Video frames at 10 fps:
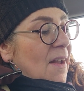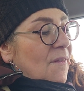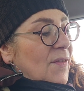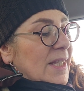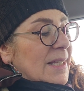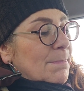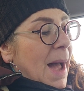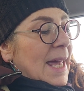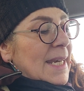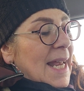
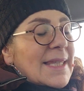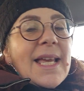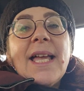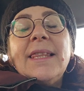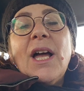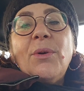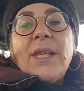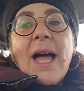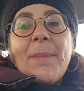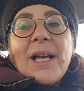Vizman natan
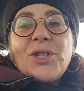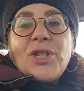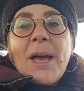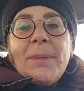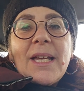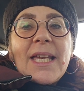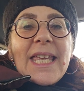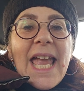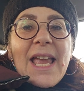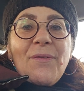la'olam. Hashem
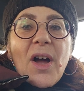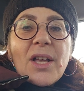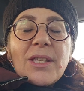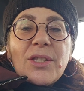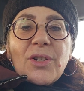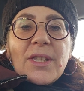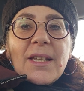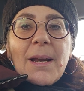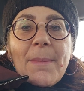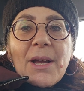gave a
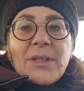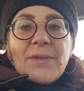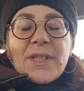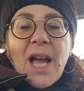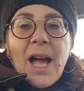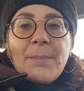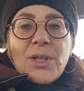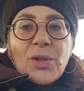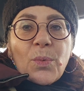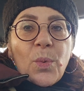certain amount of time
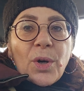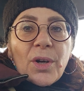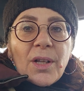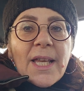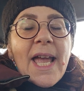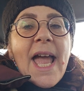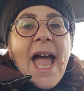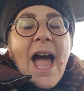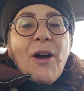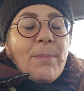to the world,
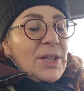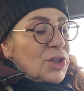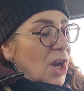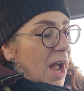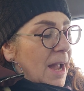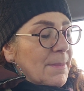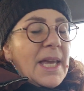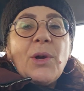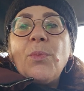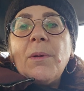how much time
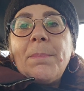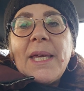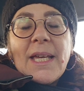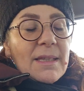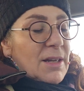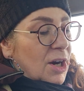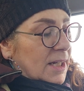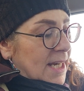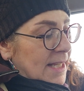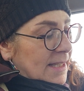it will be in
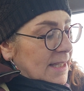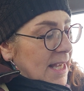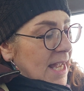darkness.